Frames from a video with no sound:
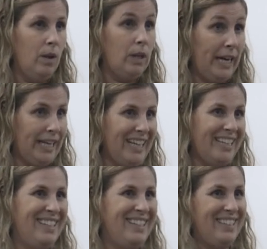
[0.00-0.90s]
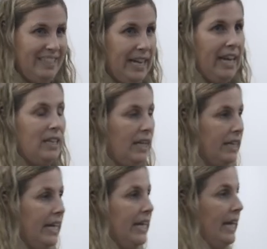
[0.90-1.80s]
Lidocaine. Yeah,
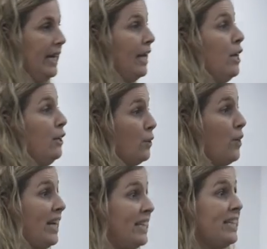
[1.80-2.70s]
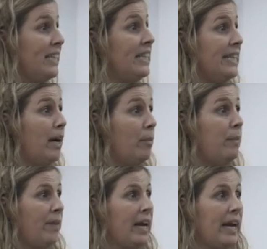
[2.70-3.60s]
lidocaine in it. So that is going to
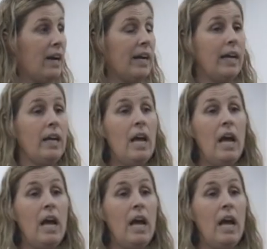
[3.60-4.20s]
numb that area.